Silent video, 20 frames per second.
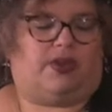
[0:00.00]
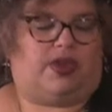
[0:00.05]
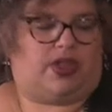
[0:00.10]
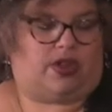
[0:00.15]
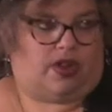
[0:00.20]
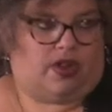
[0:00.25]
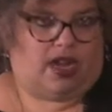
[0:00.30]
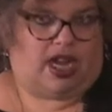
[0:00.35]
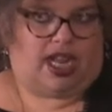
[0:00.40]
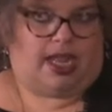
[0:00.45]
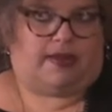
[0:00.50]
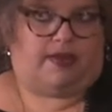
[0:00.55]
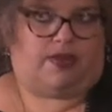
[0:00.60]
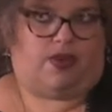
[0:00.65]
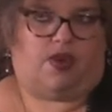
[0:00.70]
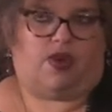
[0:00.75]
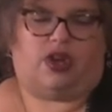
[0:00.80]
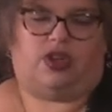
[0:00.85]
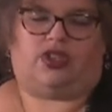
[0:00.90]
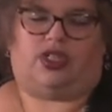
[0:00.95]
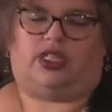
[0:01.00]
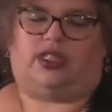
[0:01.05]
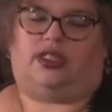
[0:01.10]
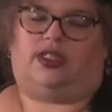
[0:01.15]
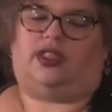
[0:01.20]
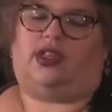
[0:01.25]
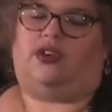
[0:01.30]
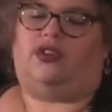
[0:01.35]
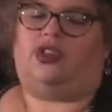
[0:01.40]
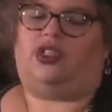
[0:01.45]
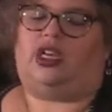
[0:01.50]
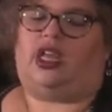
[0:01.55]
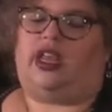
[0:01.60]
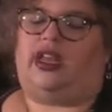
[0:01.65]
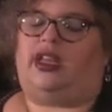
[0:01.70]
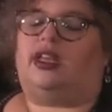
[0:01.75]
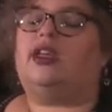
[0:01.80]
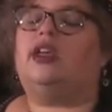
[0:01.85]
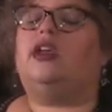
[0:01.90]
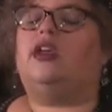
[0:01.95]
with her name, of course, she's
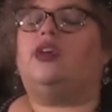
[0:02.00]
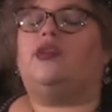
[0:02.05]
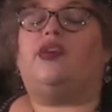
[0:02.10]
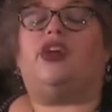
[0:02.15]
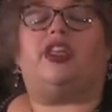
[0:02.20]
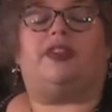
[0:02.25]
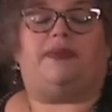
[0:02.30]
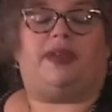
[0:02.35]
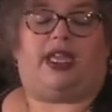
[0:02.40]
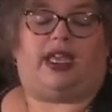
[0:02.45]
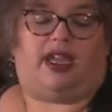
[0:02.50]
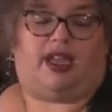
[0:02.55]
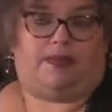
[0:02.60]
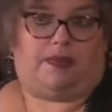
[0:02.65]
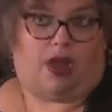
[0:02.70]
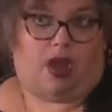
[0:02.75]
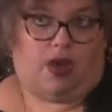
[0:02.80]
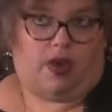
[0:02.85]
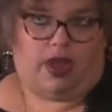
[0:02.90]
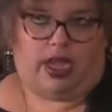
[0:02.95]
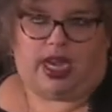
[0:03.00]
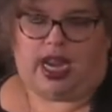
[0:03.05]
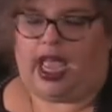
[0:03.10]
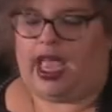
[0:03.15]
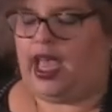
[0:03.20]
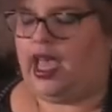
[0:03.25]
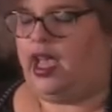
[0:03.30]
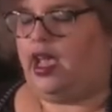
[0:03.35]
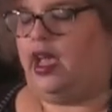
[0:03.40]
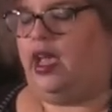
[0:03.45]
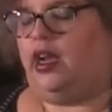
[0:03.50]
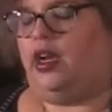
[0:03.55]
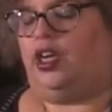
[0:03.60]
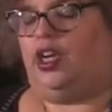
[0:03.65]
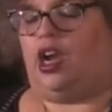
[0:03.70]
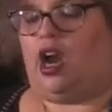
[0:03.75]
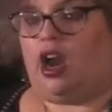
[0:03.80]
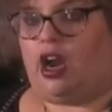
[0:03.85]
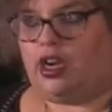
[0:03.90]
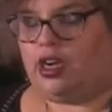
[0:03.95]
associated with being a poet and a
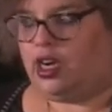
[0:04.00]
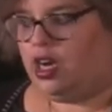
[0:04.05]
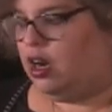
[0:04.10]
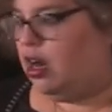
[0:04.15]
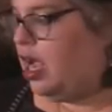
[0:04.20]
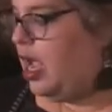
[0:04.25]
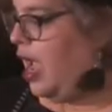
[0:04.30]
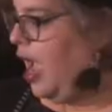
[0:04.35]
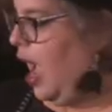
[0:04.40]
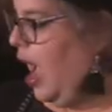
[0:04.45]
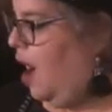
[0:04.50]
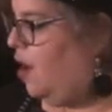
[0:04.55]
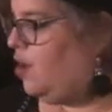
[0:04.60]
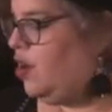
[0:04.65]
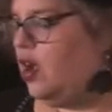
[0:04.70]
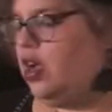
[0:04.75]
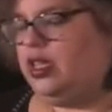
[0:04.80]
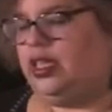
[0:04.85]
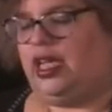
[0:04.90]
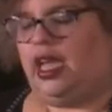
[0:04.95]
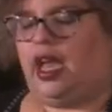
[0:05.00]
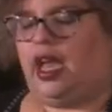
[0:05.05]
gardener out on the